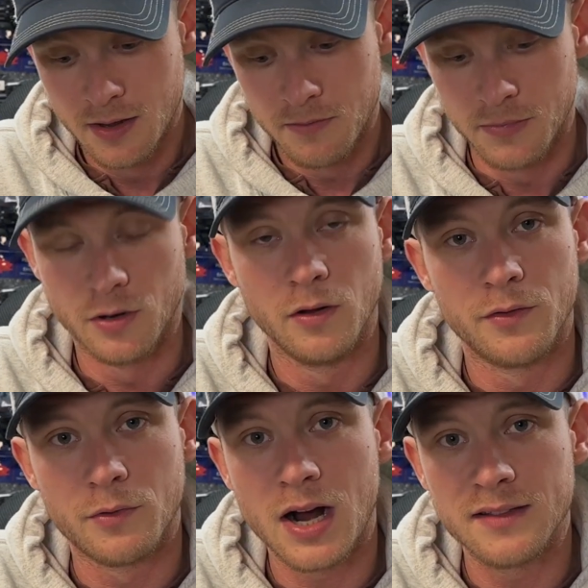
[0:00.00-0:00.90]
Middle of
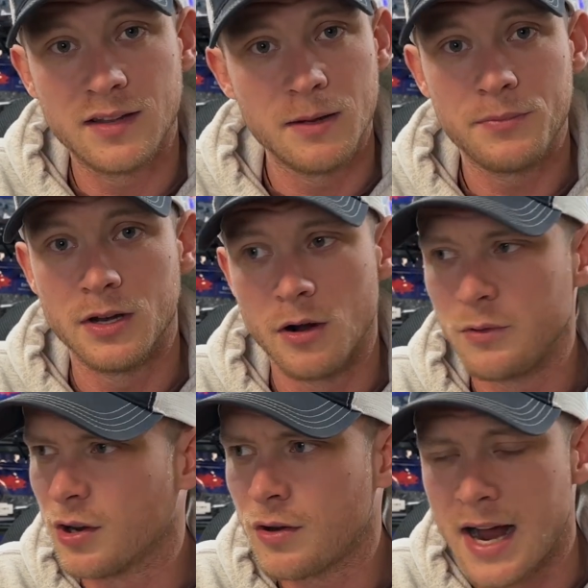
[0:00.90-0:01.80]
the rod tip, you know,
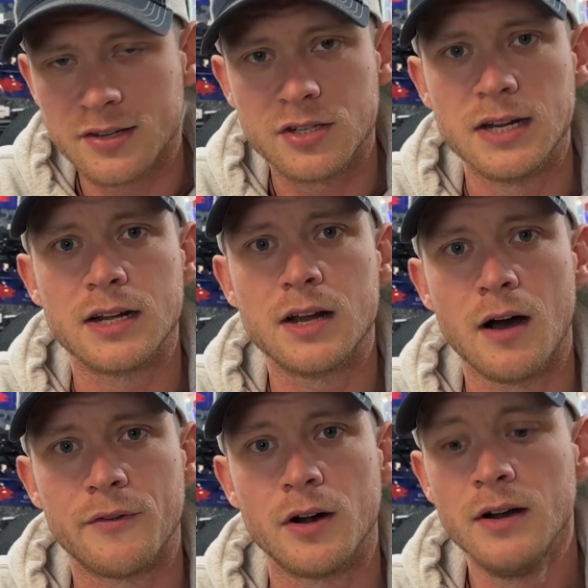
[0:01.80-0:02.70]
you're crashing into
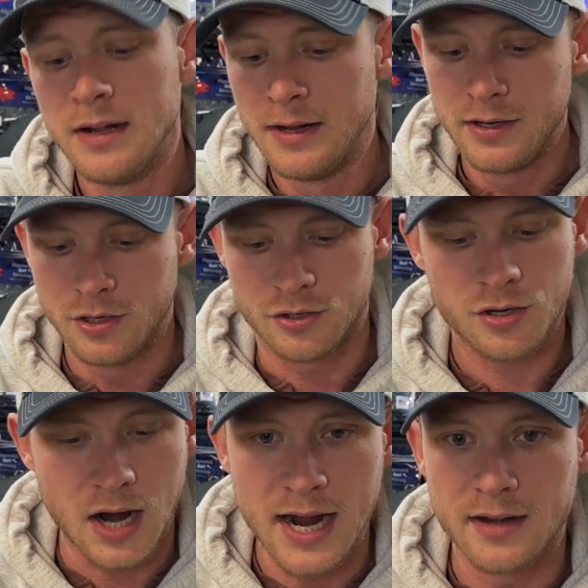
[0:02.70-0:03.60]
cover, you're
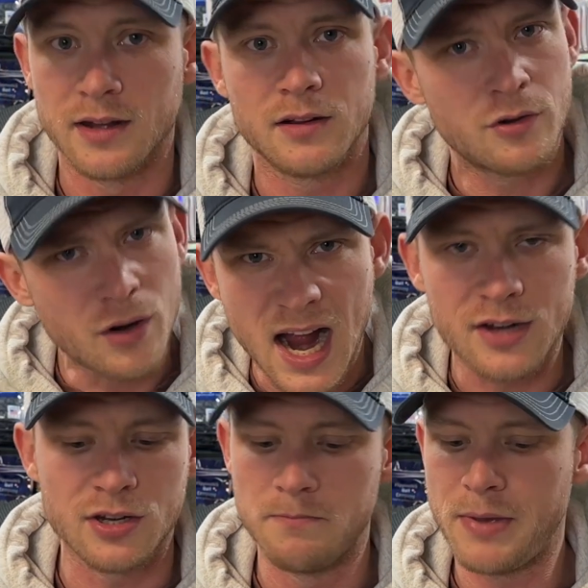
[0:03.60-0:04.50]
trying to
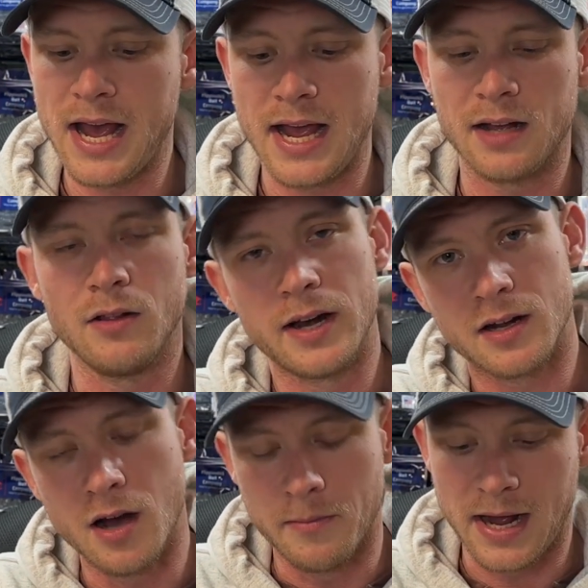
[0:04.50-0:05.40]
crash and bang, let it
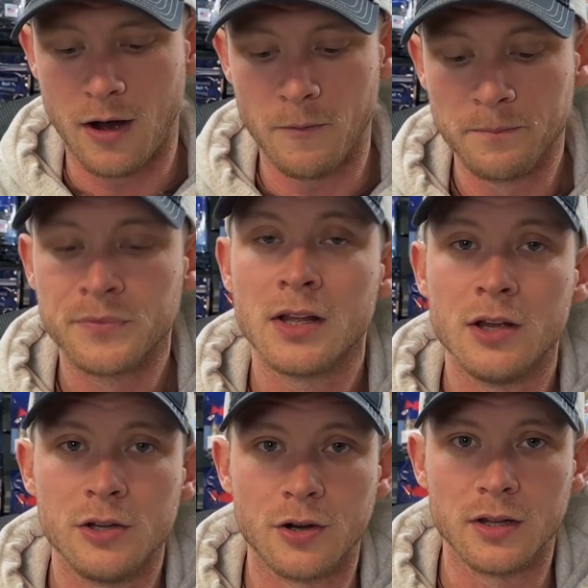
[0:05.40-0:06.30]
come out,
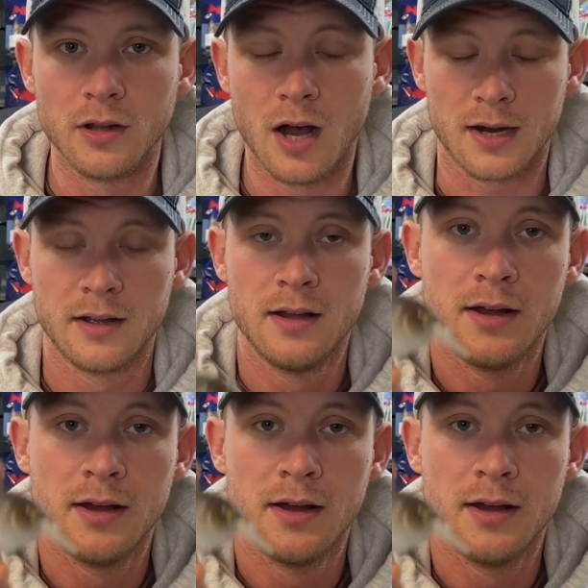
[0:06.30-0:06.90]
you're in luck.